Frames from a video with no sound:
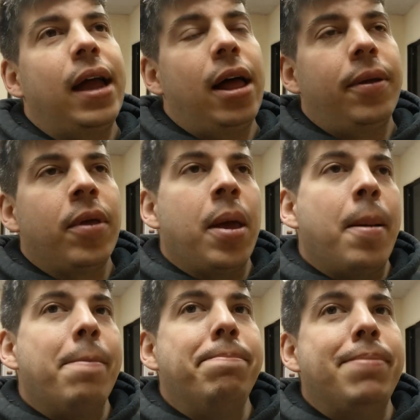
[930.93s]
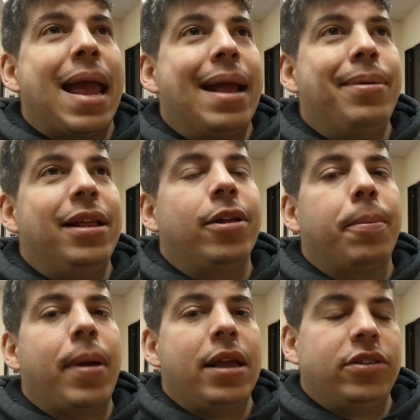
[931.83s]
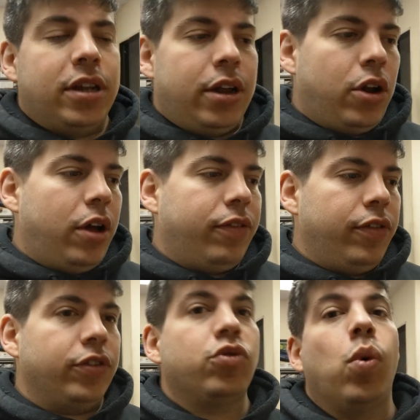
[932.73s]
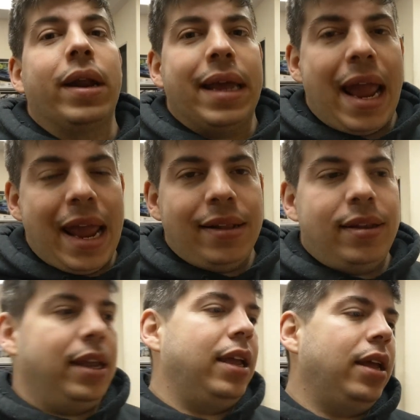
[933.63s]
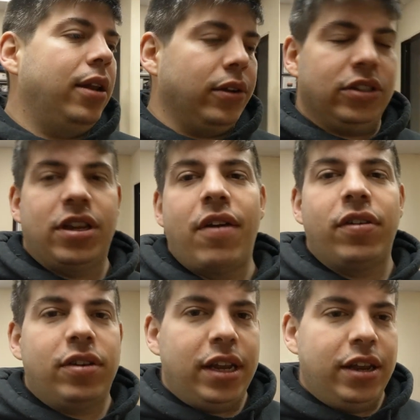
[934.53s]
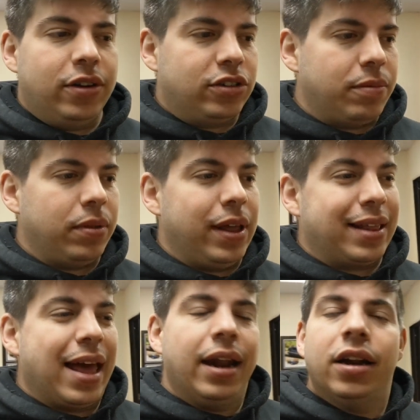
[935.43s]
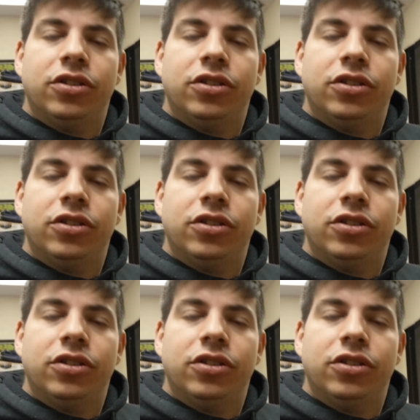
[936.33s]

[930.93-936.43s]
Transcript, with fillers: well, maybe they're basing it off of a 2018 or 17 or something like that,